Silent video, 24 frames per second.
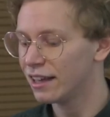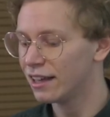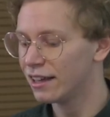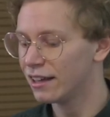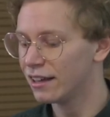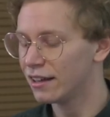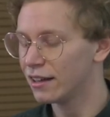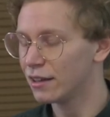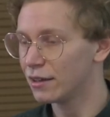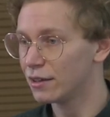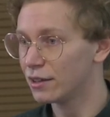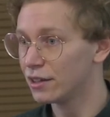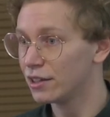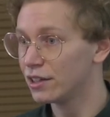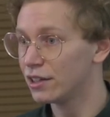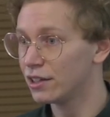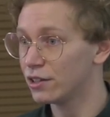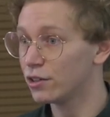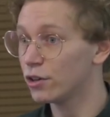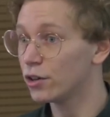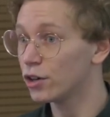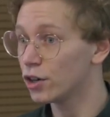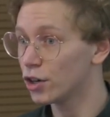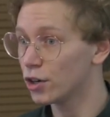uh,
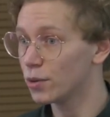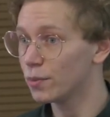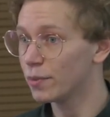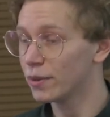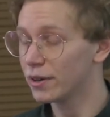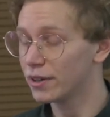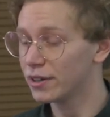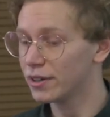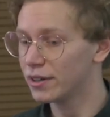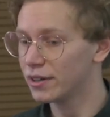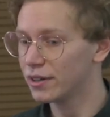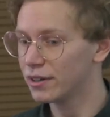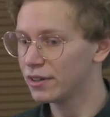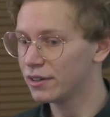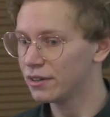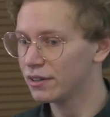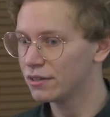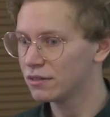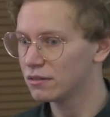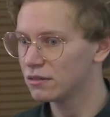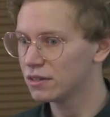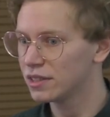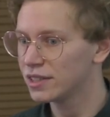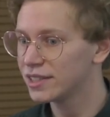in urban
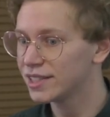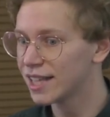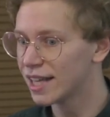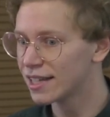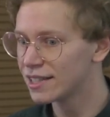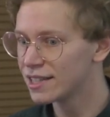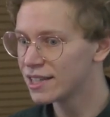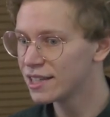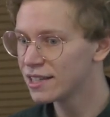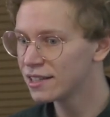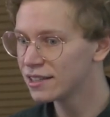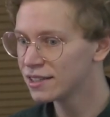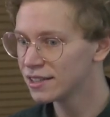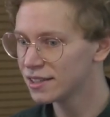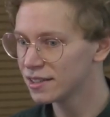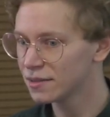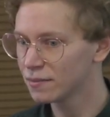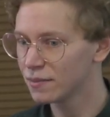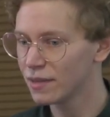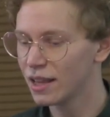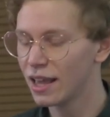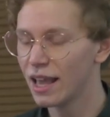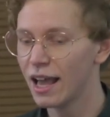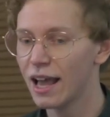settings,
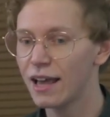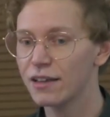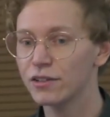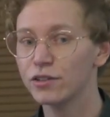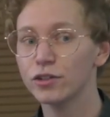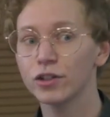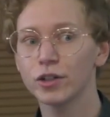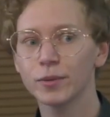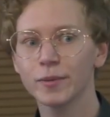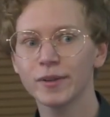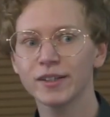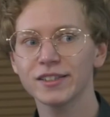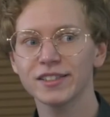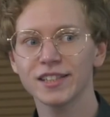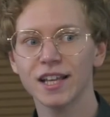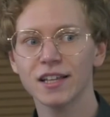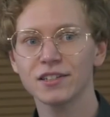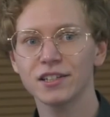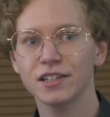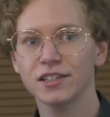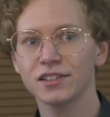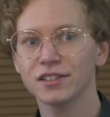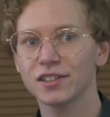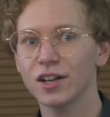and urban
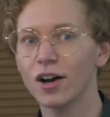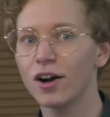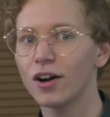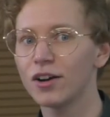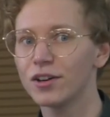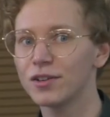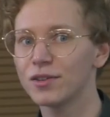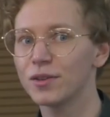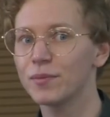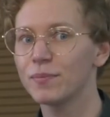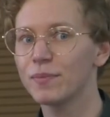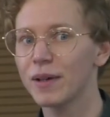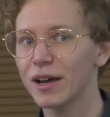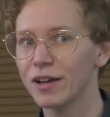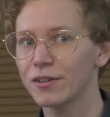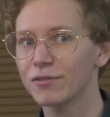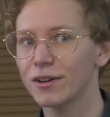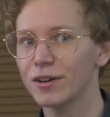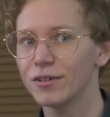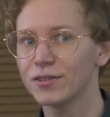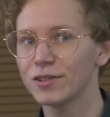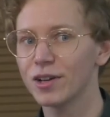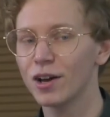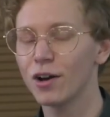settings are the
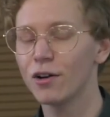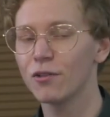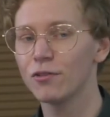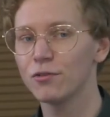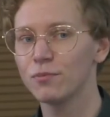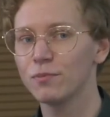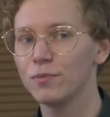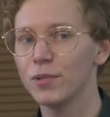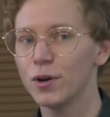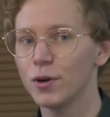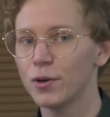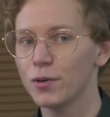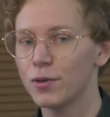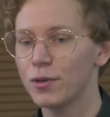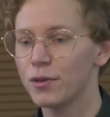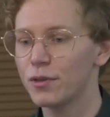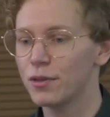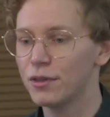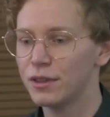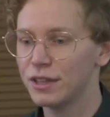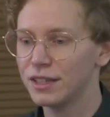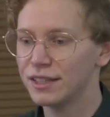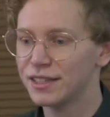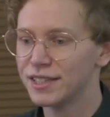background of both
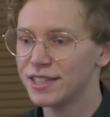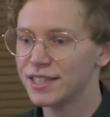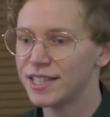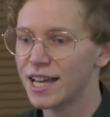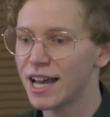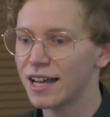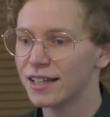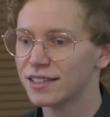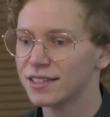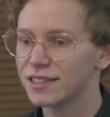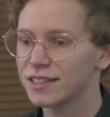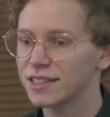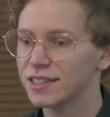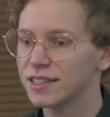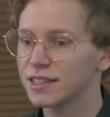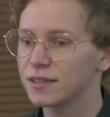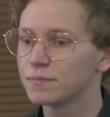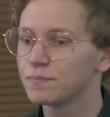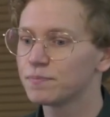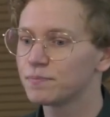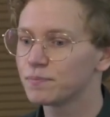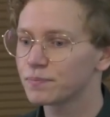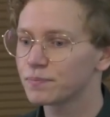these texts.